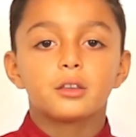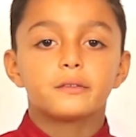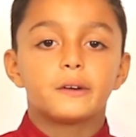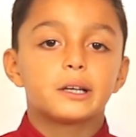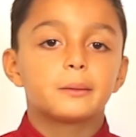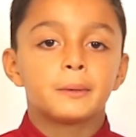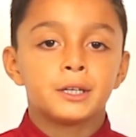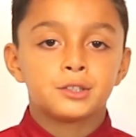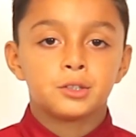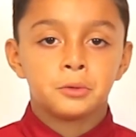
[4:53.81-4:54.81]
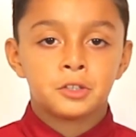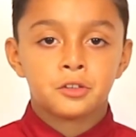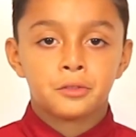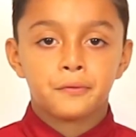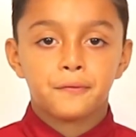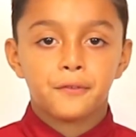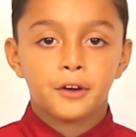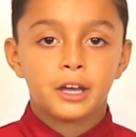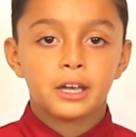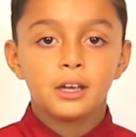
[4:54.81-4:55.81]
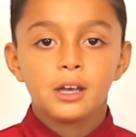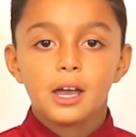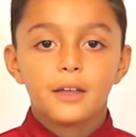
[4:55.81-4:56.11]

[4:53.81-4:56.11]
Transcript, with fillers: divided by 2, which is 3,